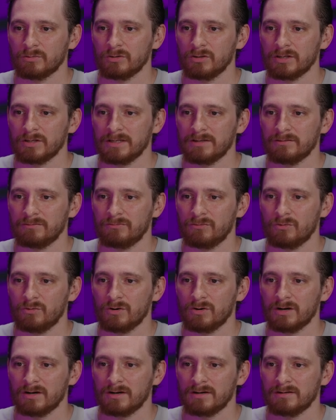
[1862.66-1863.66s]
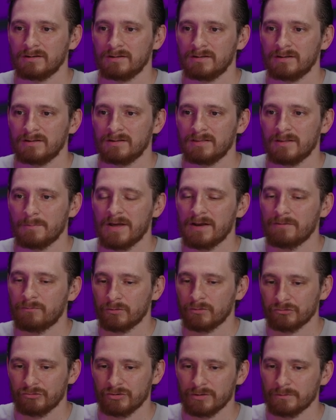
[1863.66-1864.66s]
We're looking for, the
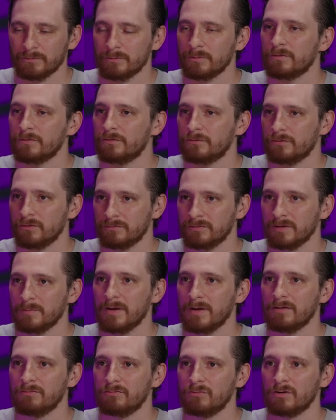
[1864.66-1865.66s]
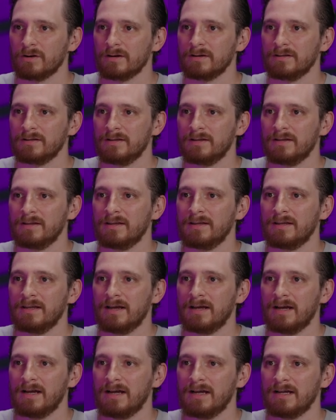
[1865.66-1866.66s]
metaphor she used was a surfing metaphor.
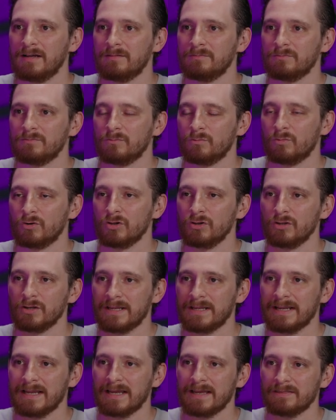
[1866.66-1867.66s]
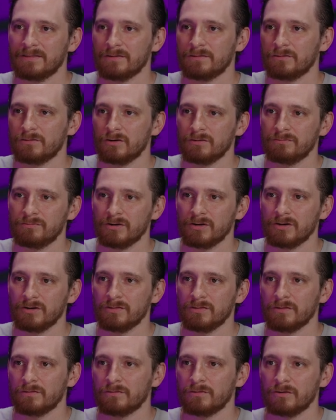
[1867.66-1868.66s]
We're looking at the
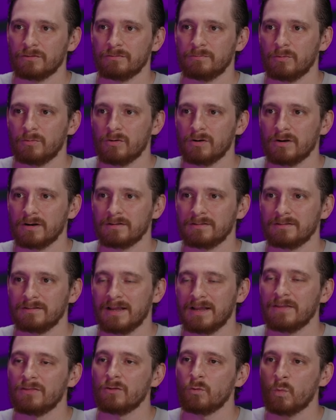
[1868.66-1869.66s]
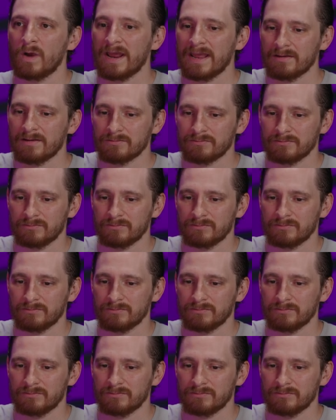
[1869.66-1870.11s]
surfer, the surfboard, and the wave.